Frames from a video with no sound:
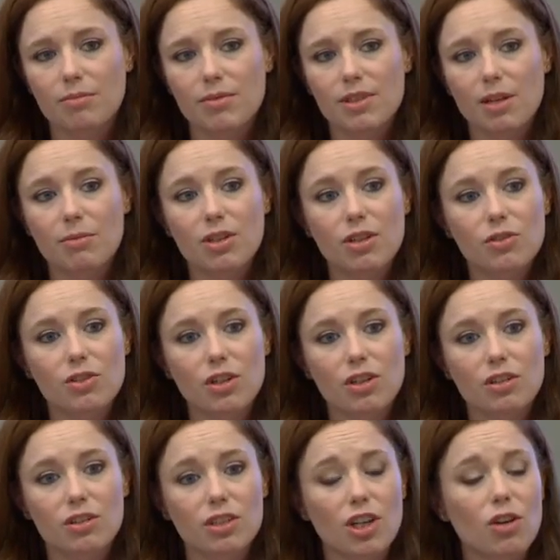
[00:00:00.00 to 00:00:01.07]
Some of those
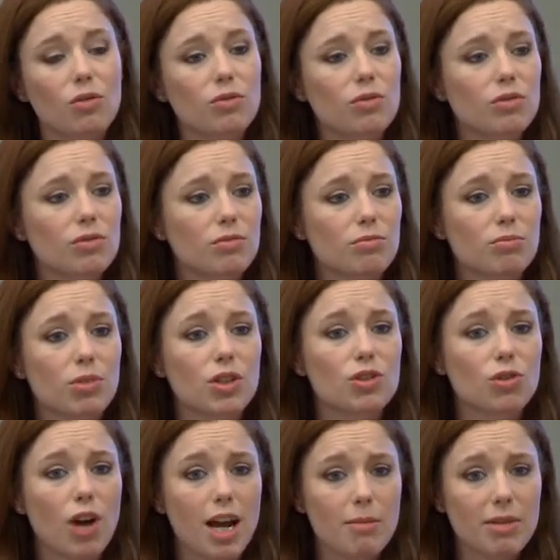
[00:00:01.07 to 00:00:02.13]
are, you know,
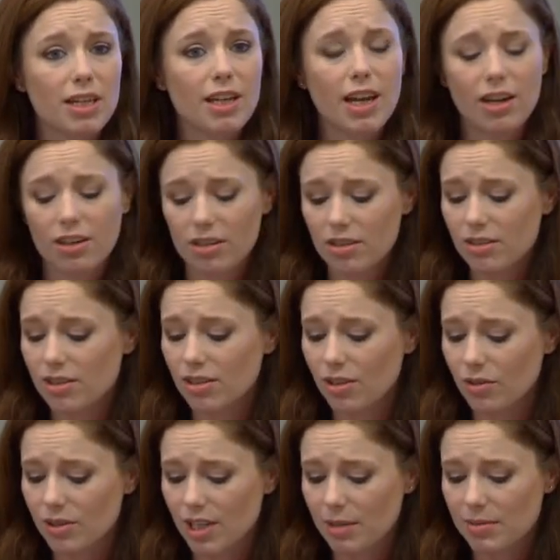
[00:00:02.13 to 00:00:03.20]
prescribing errors and
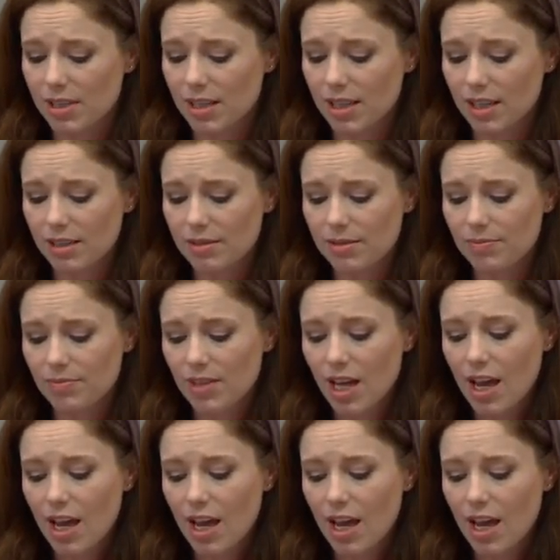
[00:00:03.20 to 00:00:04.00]
those types of things.